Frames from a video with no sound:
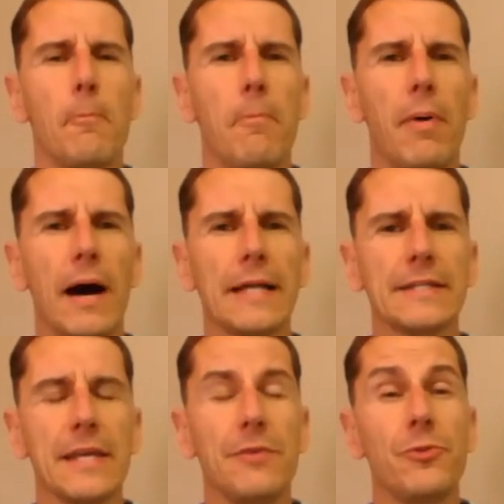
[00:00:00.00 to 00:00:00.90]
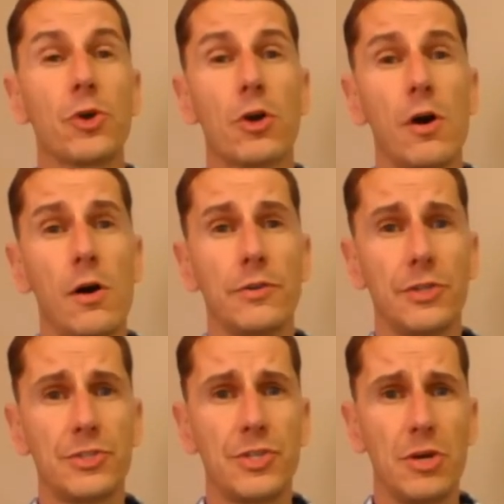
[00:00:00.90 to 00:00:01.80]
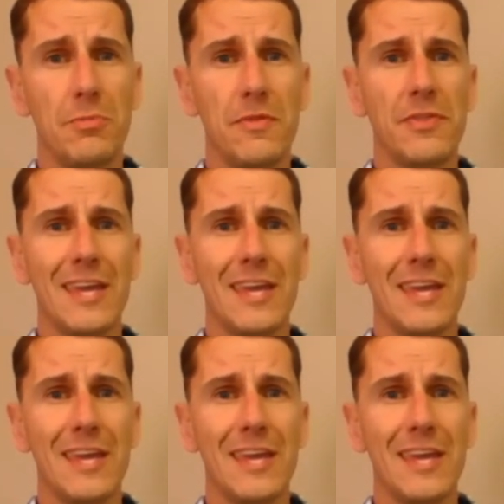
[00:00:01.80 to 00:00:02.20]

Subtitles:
But if you can't determine